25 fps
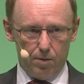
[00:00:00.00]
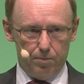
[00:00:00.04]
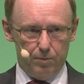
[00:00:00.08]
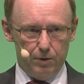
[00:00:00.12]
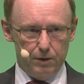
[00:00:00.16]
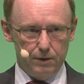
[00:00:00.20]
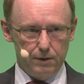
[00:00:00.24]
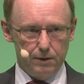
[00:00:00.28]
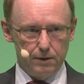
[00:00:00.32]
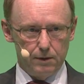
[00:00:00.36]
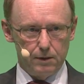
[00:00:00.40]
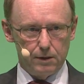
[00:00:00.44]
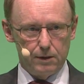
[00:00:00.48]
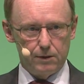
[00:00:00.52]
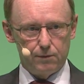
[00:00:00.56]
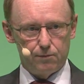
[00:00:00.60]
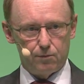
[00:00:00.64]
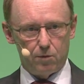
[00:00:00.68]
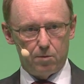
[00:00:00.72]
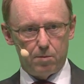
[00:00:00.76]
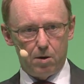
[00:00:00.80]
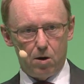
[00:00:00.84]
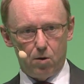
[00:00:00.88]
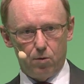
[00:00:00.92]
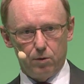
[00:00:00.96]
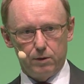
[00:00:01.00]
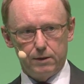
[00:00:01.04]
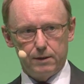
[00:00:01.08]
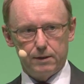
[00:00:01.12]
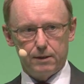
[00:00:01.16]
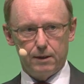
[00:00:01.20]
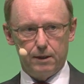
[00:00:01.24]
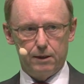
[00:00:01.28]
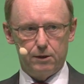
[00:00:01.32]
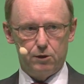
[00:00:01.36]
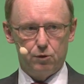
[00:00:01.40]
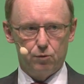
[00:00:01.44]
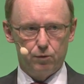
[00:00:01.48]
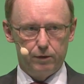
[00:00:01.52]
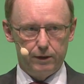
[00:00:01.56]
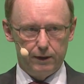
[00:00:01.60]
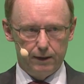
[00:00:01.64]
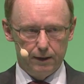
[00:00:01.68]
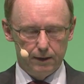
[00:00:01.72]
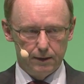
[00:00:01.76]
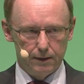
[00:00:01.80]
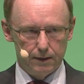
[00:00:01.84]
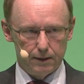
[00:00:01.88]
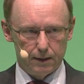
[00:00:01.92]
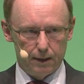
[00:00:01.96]
business from outside to the
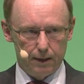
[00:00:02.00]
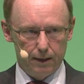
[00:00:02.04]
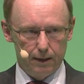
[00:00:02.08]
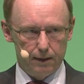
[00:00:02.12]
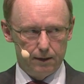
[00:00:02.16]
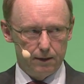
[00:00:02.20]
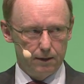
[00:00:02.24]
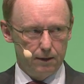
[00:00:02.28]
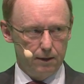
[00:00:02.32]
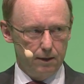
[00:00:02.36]
inside,